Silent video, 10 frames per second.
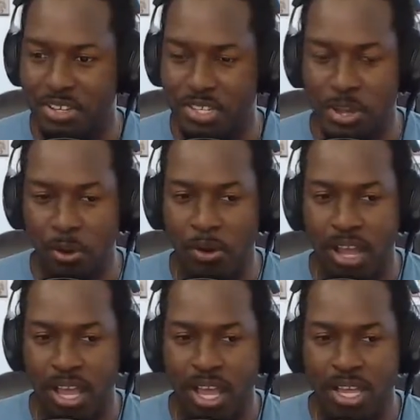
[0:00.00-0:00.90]
So
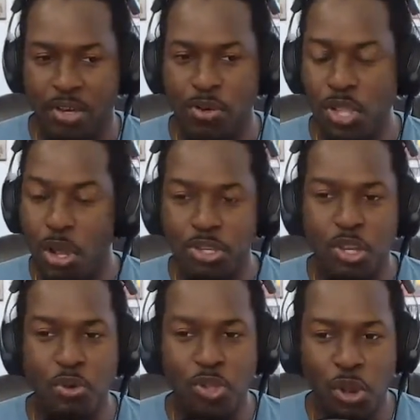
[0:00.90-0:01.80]

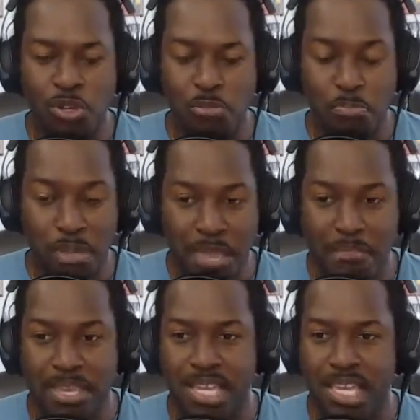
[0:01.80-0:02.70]
who knows?
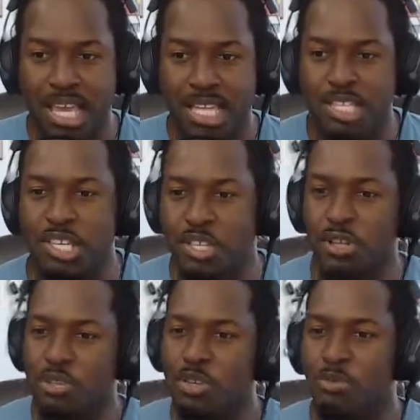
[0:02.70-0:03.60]
Maybe see,
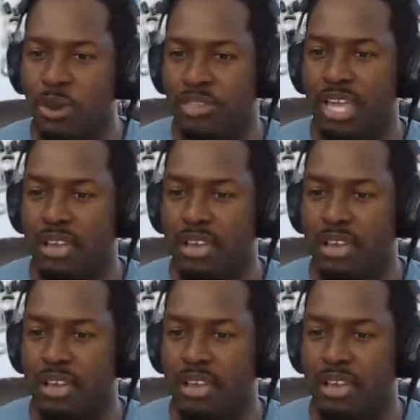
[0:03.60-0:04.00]
the weird thing I